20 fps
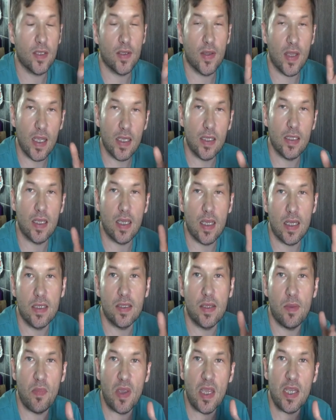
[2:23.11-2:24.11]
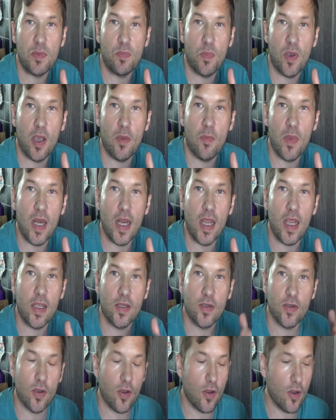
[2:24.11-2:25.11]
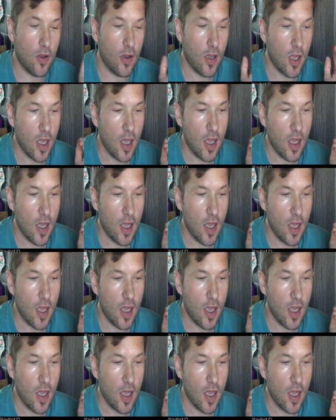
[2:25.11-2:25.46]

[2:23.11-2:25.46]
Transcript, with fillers: This is the beats per minute, so